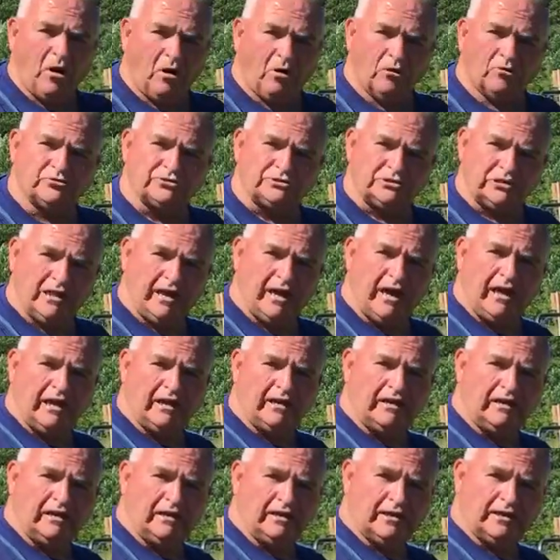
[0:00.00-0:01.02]
hose
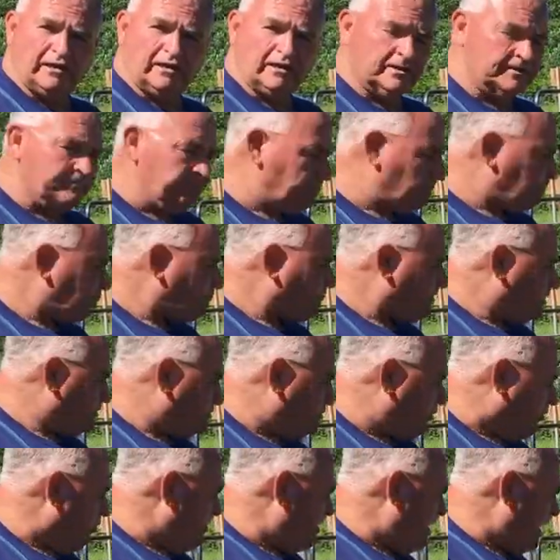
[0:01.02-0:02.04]
laying here,
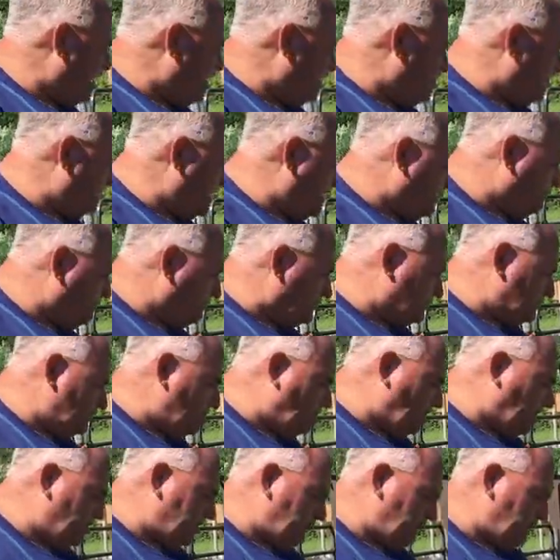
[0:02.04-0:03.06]
so we haven't been able to
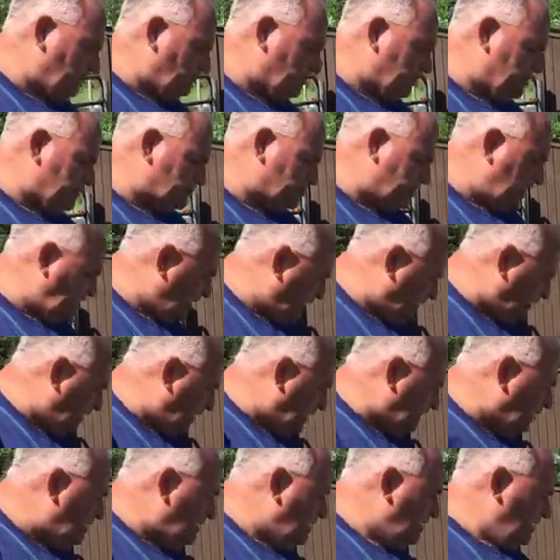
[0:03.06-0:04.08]
do anything with this
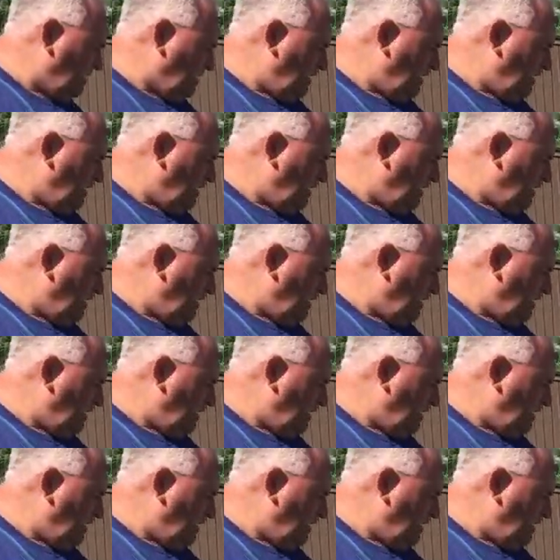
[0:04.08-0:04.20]
area.